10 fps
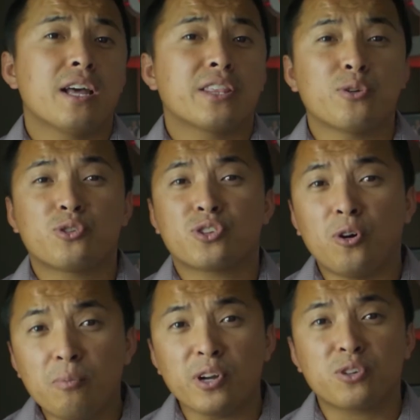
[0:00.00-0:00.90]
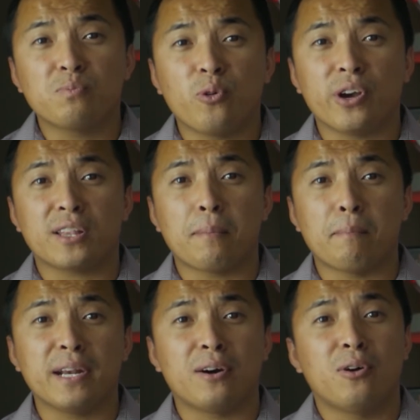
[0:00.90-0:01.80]
There's so much more in the
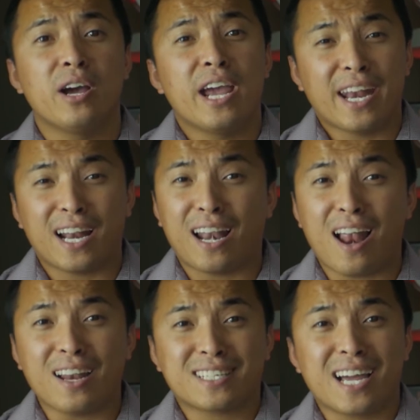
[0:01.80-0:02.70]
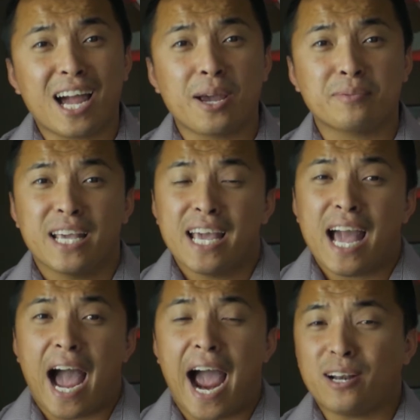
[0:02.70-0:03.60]
middle, and a lot of times
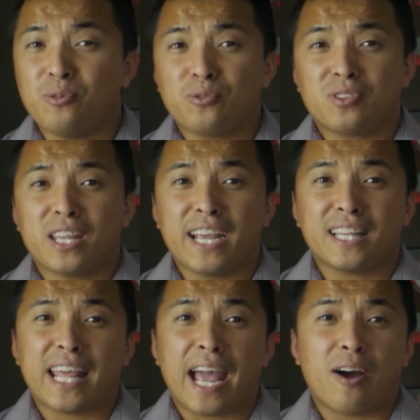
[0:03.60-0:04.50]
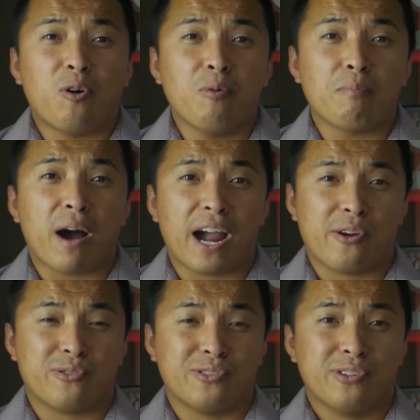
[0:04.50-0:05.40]
I don't think that home
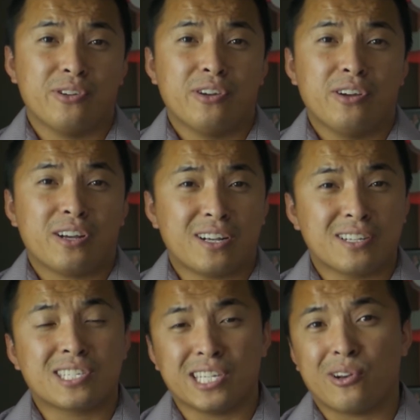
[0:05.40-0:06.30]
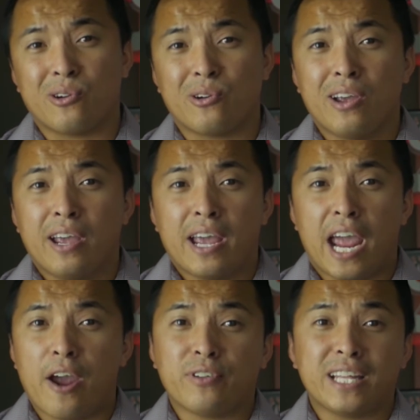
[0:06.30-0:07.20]
buyers consider
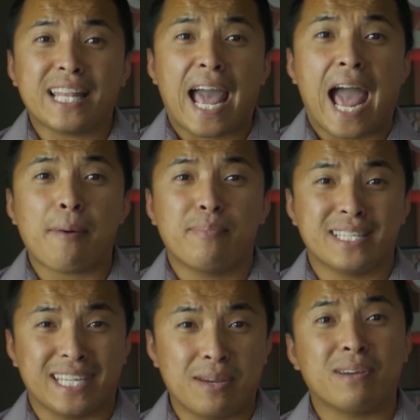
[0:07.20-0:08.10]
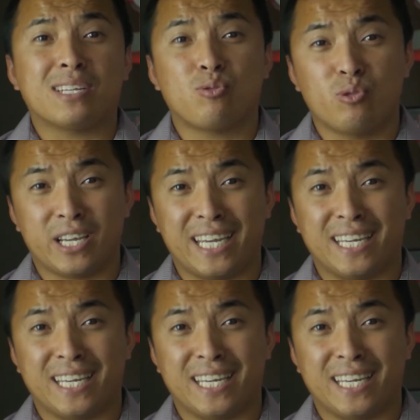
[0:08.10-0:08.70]
everything that happens in between